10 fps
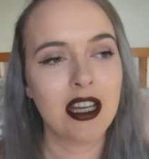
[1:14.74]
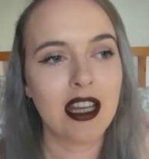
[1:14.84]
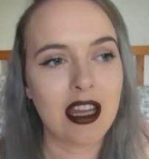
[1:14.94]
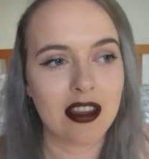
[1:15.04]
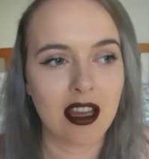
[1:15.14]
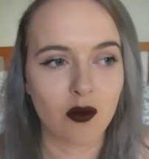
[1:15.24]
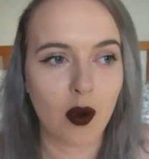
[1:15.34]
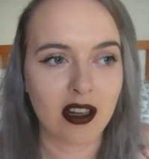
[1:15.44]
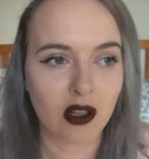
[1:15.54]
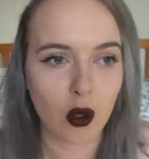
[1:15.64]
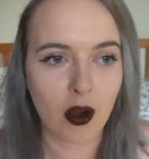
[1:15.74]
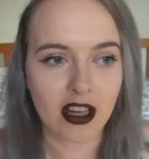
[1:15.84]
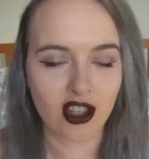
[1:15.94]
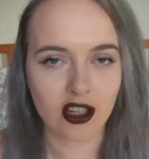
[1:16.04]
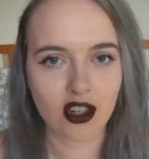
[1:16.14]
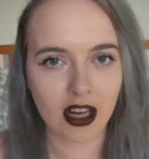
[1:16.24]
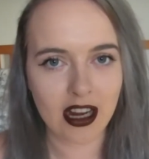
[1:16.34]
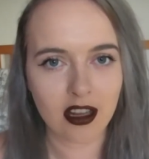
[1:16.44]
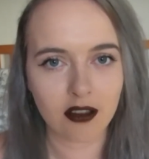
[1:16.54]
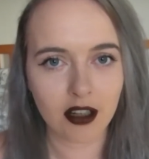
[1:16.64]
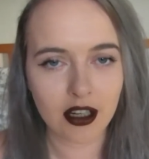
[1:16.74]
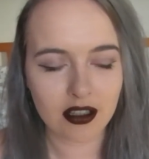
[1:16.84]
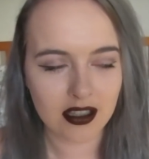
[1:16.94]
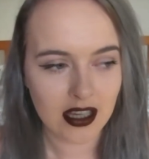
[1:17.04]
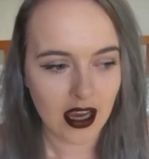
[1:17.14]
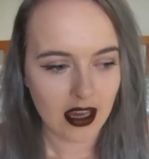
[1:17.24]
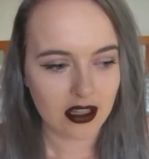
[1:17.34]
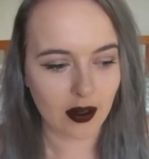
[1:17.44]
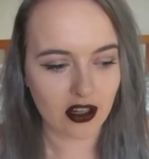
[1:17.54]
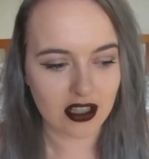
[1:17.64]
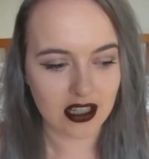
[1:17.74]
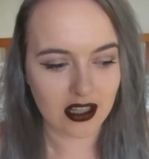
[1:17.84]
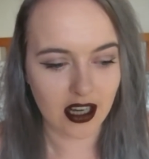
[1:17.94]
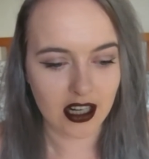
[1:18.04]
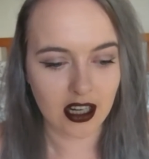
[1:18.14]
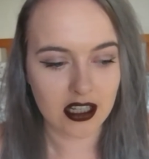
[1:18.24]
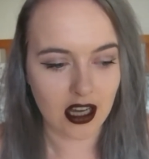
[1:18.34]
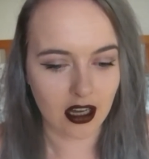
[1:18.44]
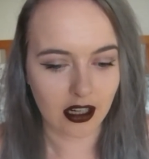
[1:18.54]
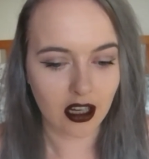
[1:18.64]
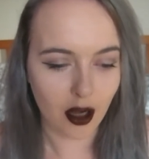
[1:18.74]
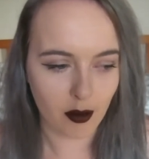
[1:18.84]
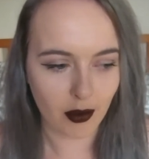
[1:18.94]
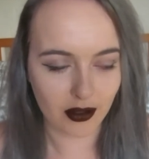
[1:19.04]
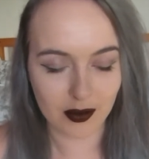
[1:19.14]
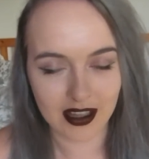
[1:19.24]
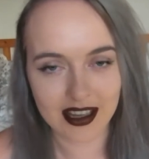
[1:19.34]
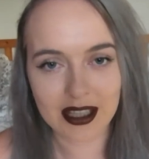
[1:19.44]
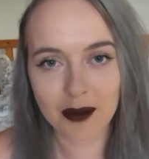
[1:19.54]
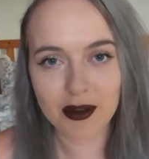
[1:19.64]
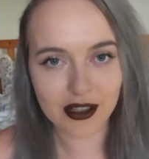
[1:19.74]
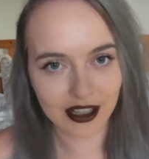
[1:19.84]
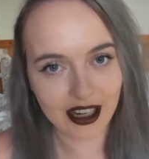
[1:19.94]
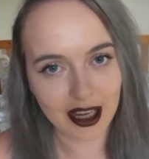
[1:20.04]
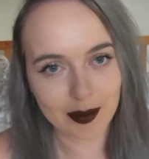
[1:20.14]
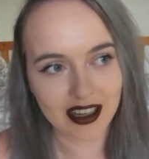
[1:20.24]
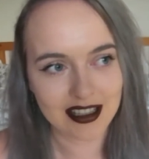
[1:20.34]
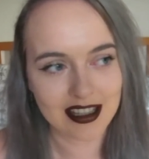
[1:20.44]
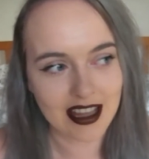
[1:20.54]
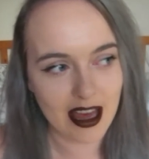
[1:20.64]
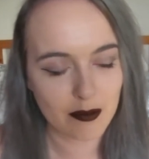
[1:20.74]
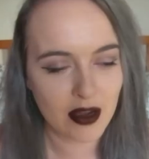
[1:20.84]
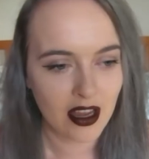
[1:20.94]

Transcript: it then went quite ginger again in the roots. So I just decided I can't be bothered with this, I'm not going to go back to them.